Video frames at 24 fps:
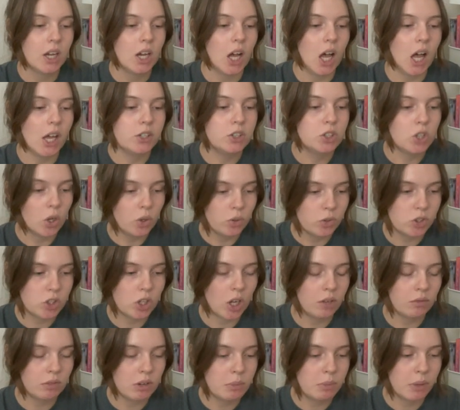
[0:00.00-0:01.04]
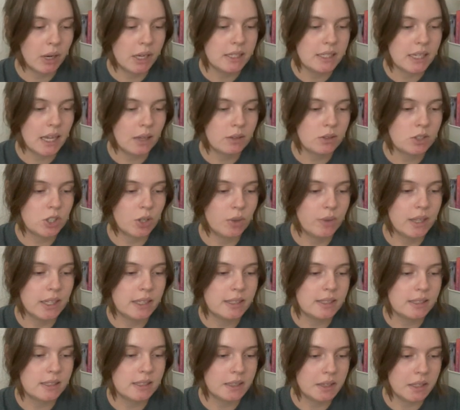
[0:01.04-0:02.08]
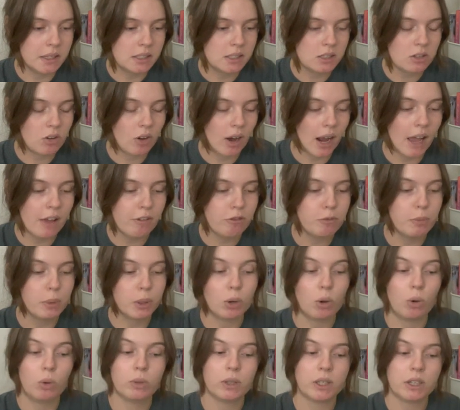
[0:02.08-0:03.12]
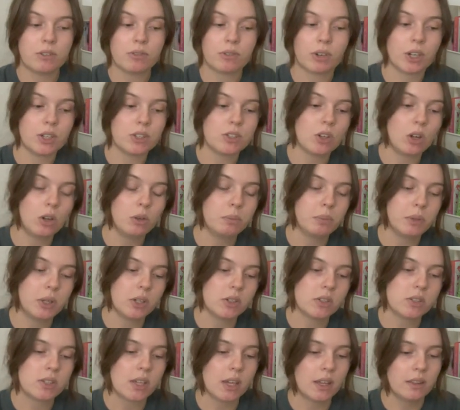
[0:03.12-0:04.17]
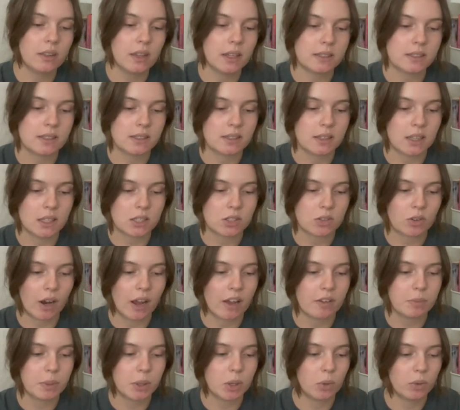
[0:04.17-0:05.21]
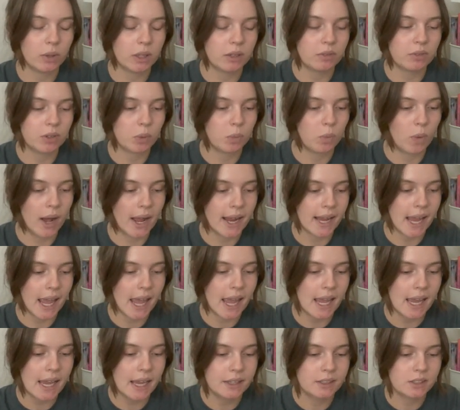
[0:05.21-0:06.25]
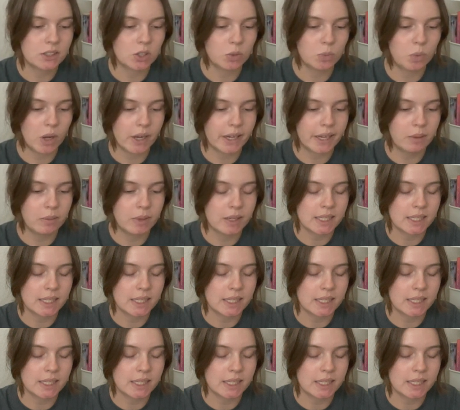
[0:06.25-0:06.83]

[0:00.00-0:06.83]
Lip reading: adult genre breakdown. So this is this graph, but only for adult books, and this is this graph, but only for YA. And so what can we